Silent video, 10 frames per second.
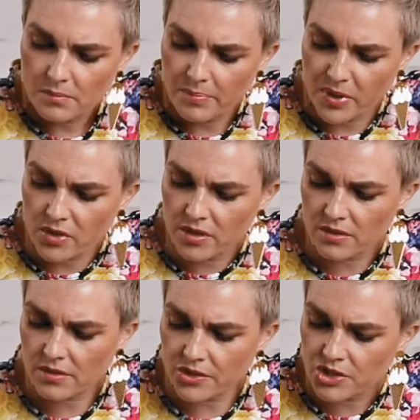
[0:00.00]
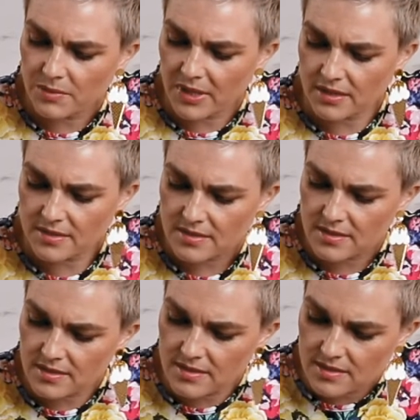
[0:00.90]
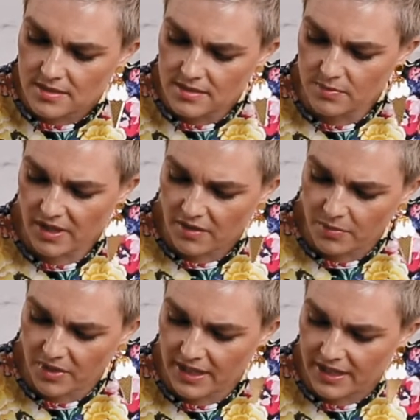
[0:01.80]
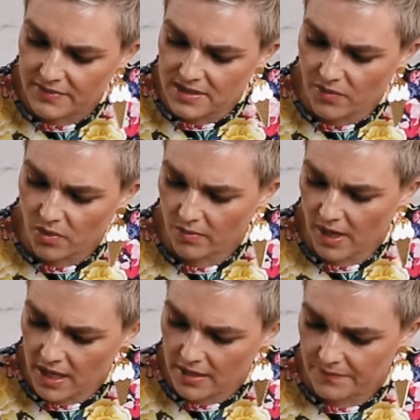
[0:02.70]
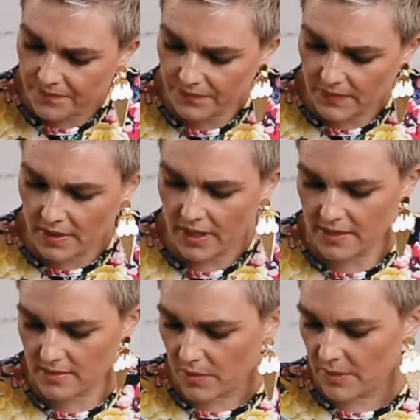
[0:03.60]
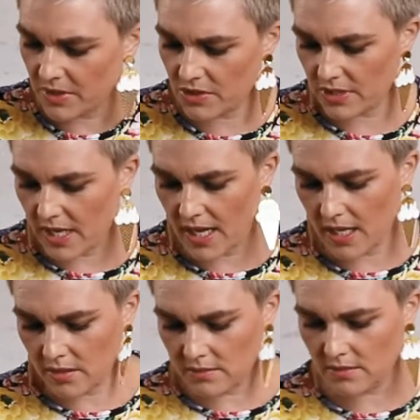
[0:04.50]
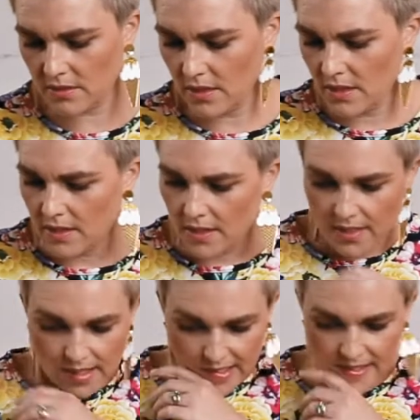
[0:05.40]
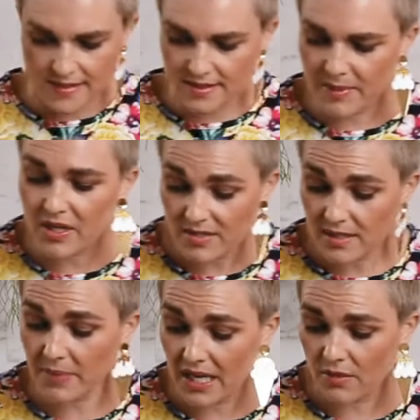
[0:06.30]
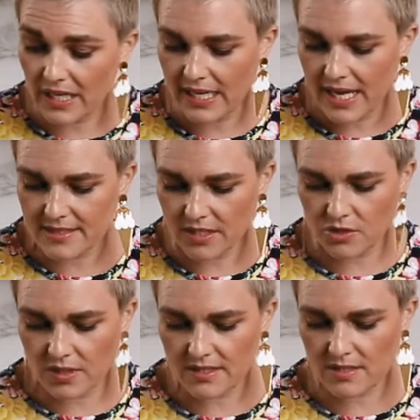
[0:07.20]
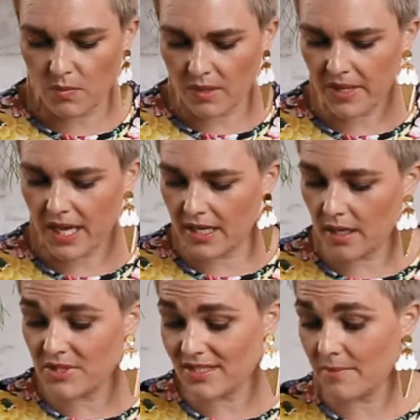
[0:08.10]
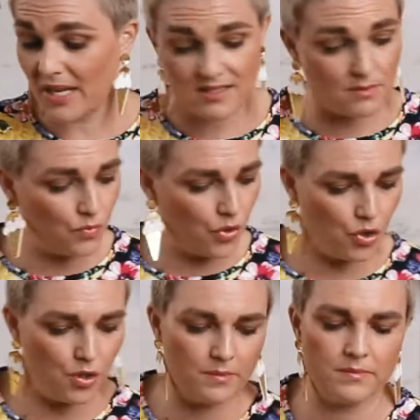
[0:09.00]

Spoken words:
Burnt, crunchy bits. What everybody lives for, right? Okay, so what I'm going to do now is, because I'm being really lazy and doing this in one pan, I'm just going to make some room